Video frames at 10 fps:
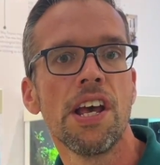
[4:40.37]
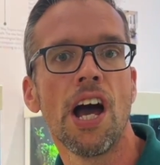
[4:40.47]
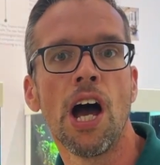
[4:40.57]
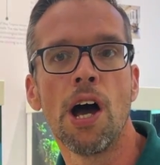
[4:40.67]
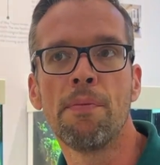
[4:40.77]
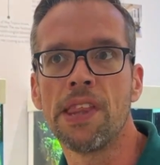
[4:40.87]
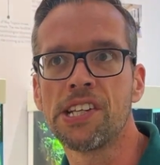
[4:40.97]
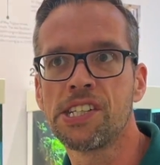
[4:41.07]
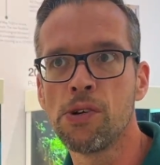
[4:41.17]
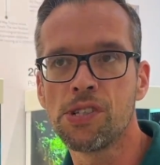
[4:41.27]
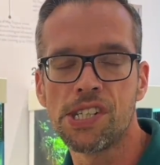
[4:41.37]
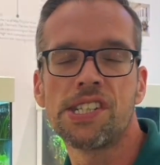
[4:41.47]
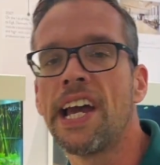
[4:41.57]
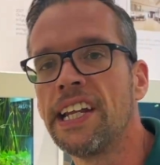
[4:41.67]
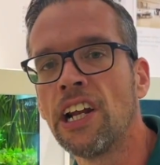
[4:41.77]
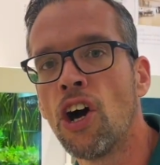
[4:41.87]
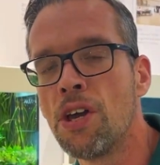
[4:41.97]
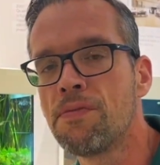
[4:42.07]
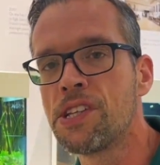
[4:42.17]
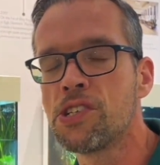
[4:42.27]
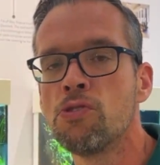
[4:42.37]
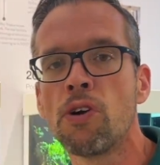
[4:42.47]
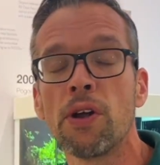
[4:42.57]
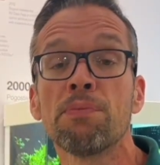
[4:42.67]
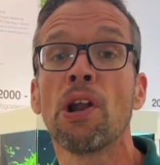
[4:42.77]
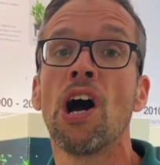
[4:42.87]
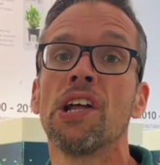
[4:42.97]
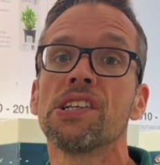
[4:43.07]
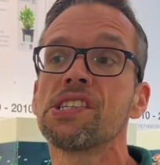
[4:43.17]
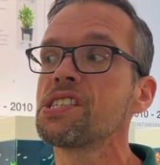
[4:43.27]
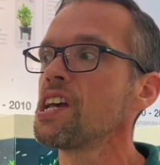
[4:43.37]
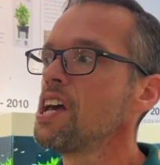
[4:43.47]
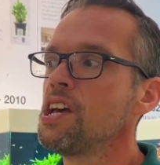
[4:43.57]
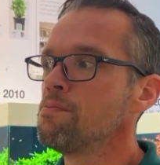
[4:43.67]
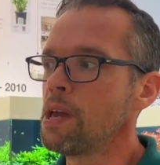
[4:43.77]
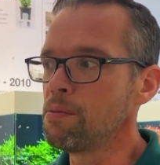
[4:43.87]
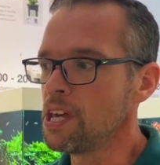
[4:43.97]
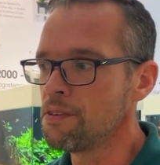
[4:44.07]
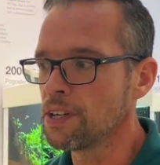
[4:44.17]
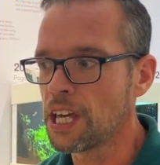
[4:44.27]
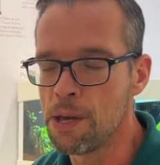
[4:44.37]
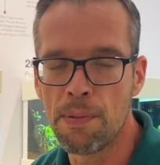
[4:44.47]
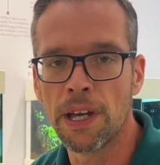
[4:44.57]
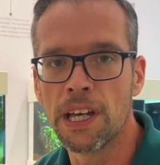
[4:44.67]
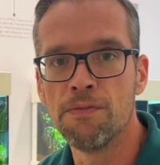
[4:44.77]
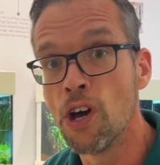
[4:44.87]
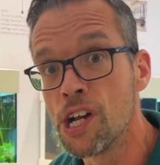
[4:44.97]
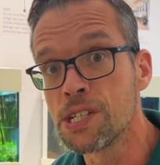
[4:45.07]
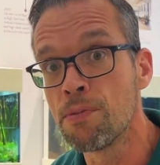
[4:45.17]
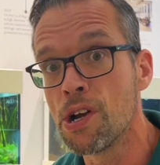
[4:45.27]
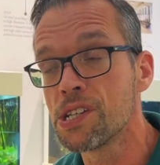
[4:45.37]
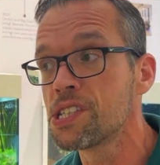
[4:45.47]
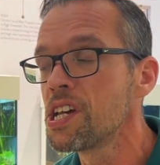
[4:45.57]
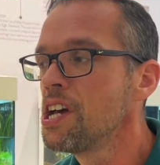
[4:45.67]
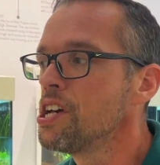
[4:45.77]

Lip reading: But they're still sustaining life, they're still growing plants, maybe even keeping invertebrates.